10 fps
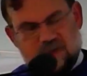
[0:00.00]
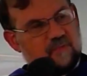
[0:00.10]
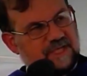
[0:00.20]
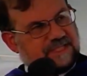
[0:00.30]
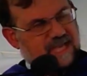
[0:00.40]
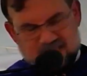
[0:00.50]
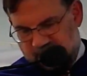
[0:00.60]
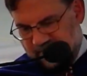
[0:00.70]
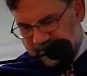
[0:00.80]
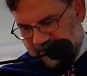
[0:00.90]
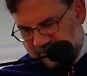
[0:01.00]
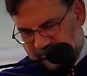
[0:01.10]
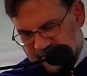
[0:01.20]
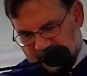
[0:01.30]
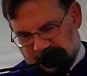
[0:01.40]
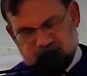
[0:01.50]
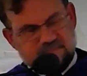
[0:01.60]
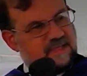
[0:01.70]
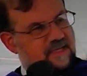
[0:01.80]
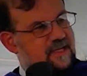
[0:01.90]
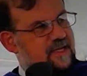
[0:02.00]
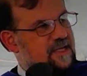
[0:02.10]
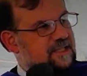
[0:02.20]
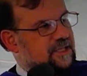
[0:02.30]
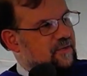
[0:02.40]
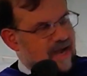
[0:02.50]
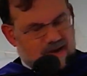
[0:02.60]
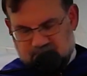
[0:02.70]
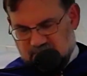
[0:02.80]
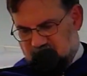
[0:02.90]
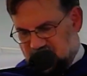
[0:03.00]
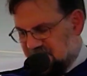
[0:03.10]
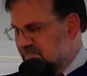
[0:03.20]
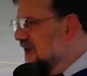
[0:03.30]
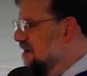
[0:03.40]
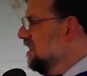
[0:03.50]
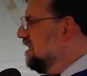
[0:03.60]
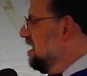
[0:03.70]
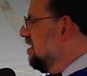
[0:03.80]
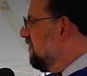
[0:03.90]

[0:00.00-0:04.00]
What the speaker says: when we celebrate our freedom, surrounded by family